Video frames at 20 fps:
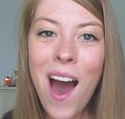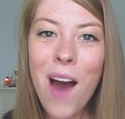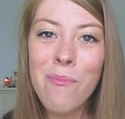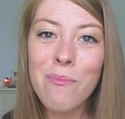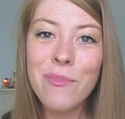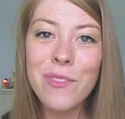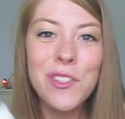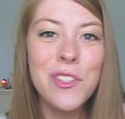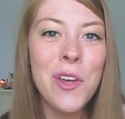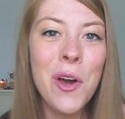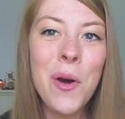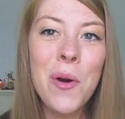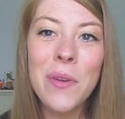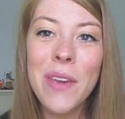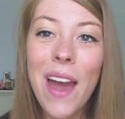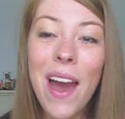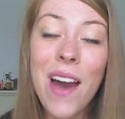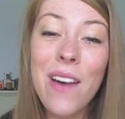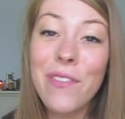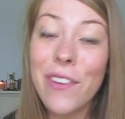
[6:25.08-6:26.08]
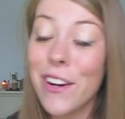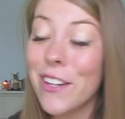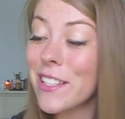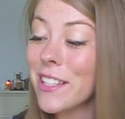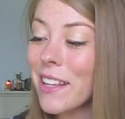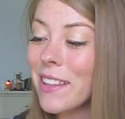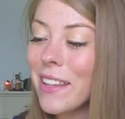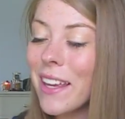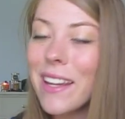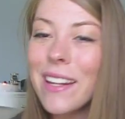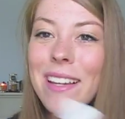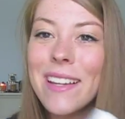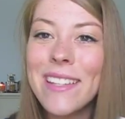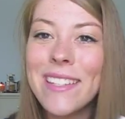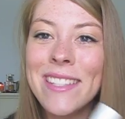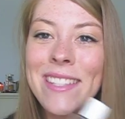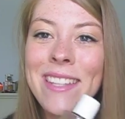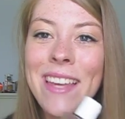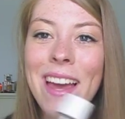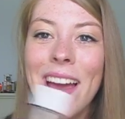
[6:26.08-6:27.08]
So yeah, fair skin
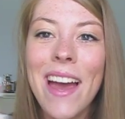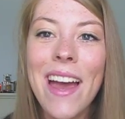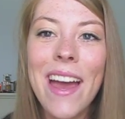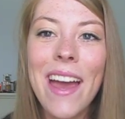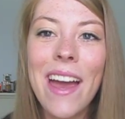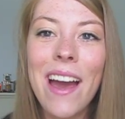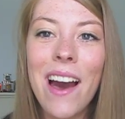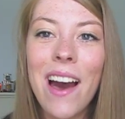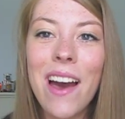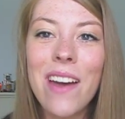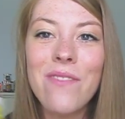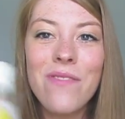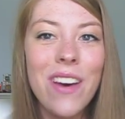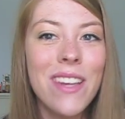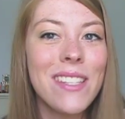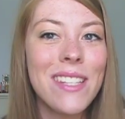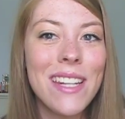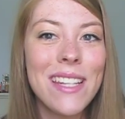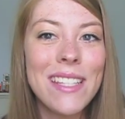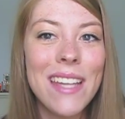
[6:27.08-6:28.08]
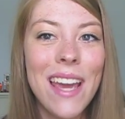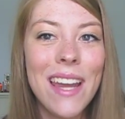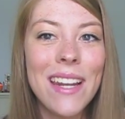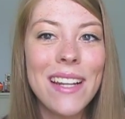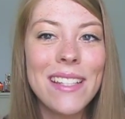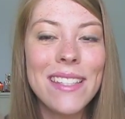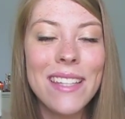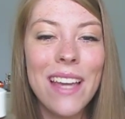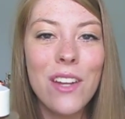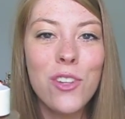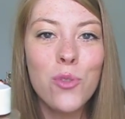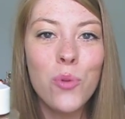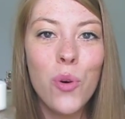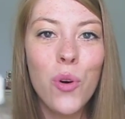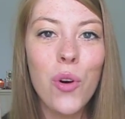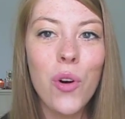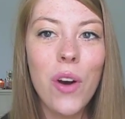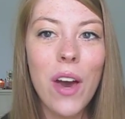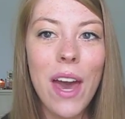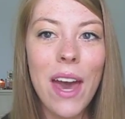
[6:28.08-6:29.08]
ladies, invest in a tanning
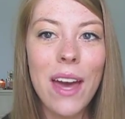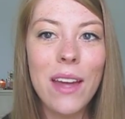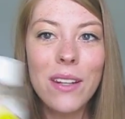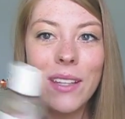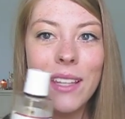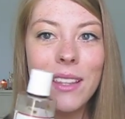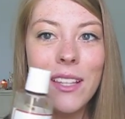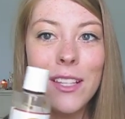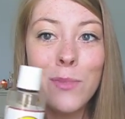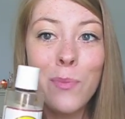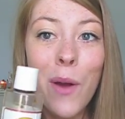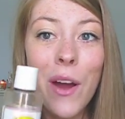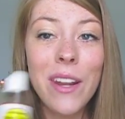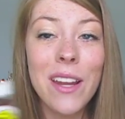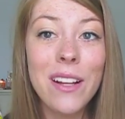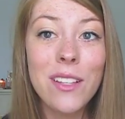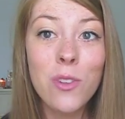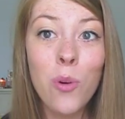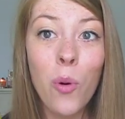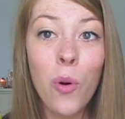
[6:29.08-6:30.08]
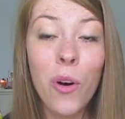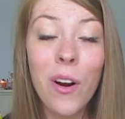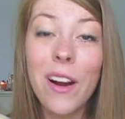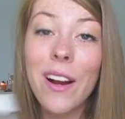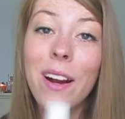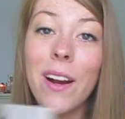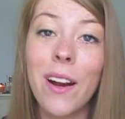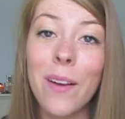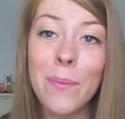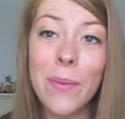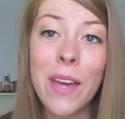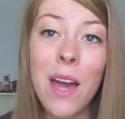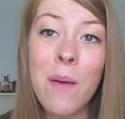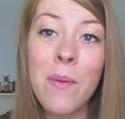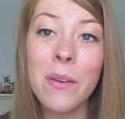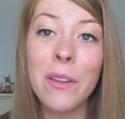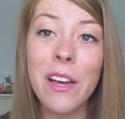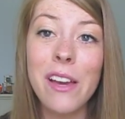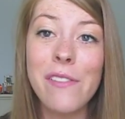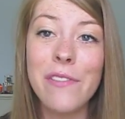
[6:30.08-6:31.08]
schedule and get this product, or become
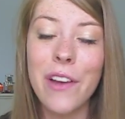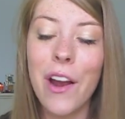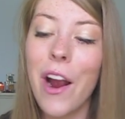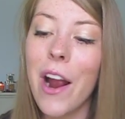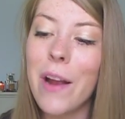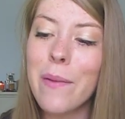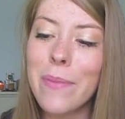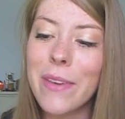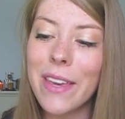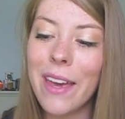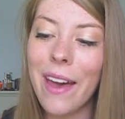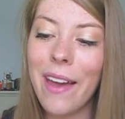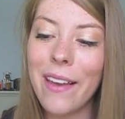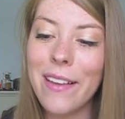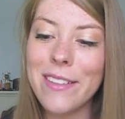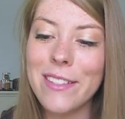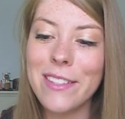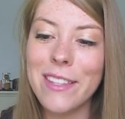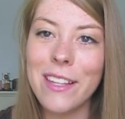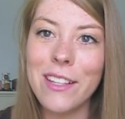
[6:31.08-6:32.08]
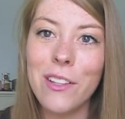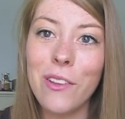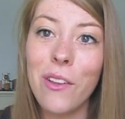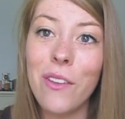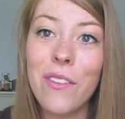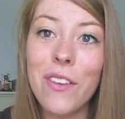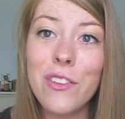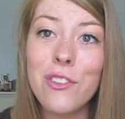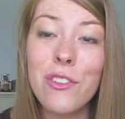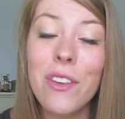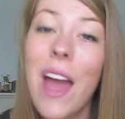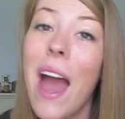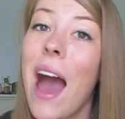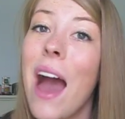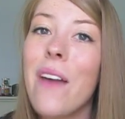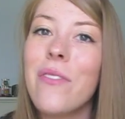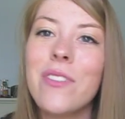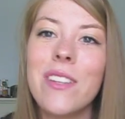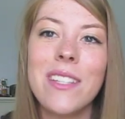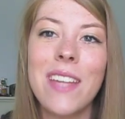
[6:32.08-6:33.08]
a lifeguard, because then you'll eventually
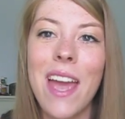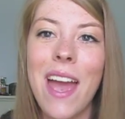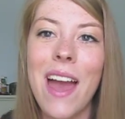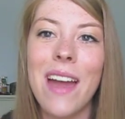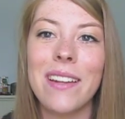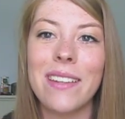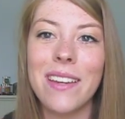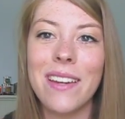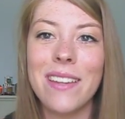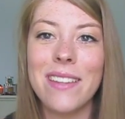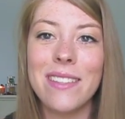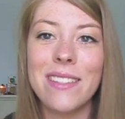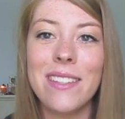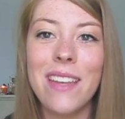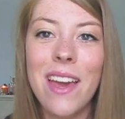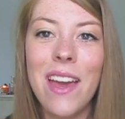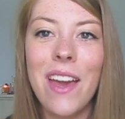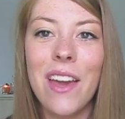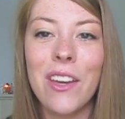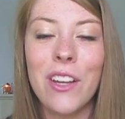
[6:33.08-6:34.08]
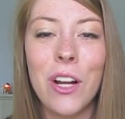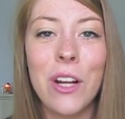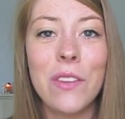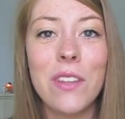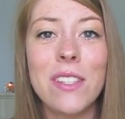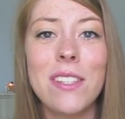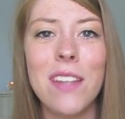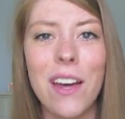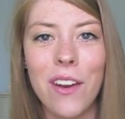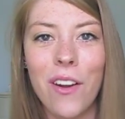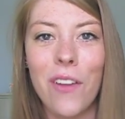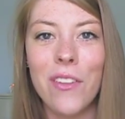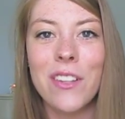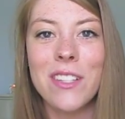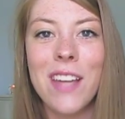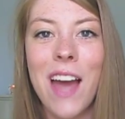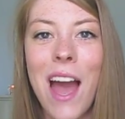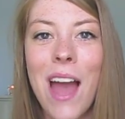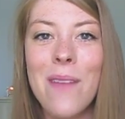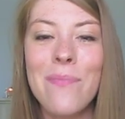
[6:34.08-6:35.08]
have to tan because you're in the sun all the
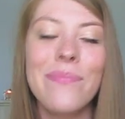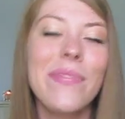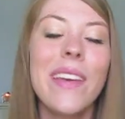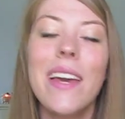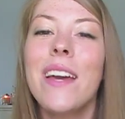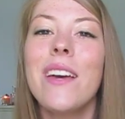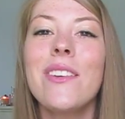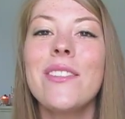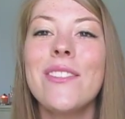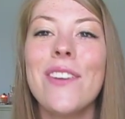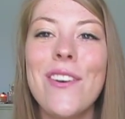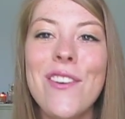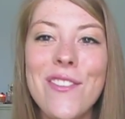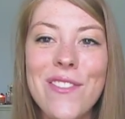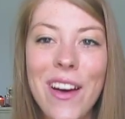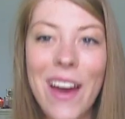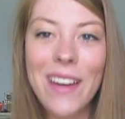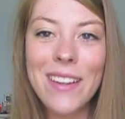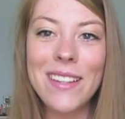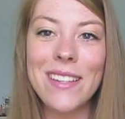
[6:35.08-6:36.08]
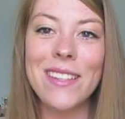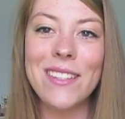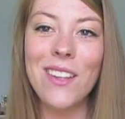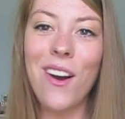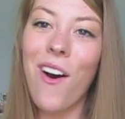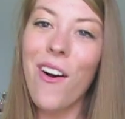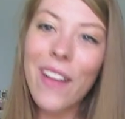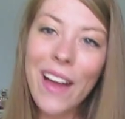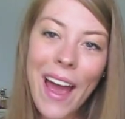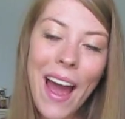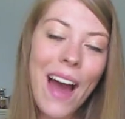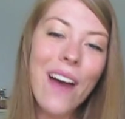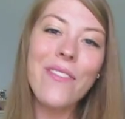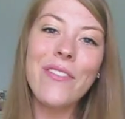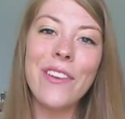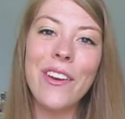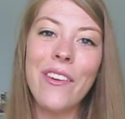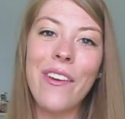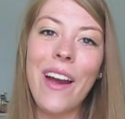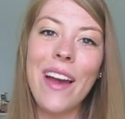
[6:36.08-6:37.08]
time. So that is all I have
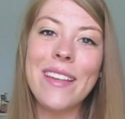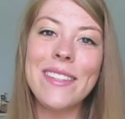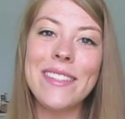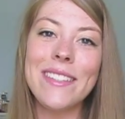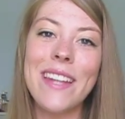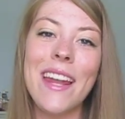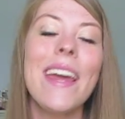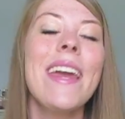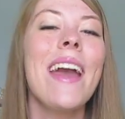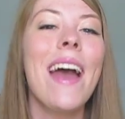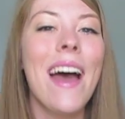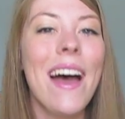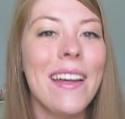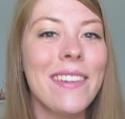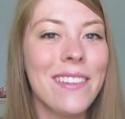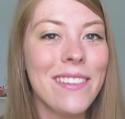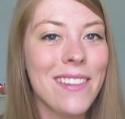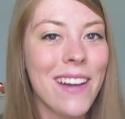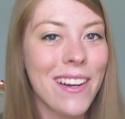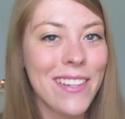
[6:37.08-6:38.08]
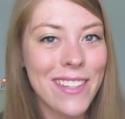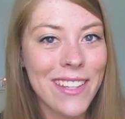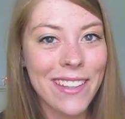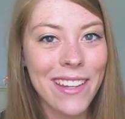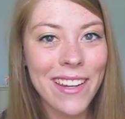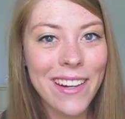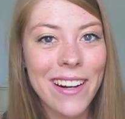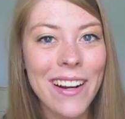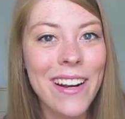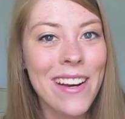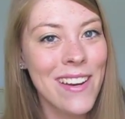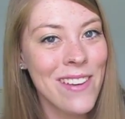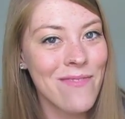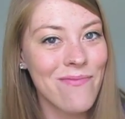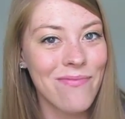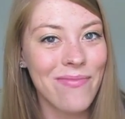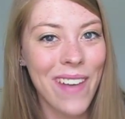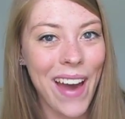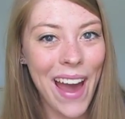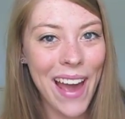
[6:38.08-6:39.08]
for you guys today, and I'll talk to you later.
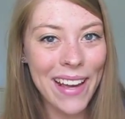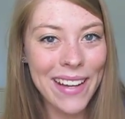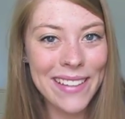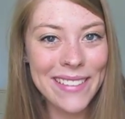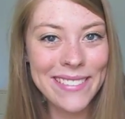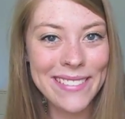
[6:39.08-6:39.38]
Bye.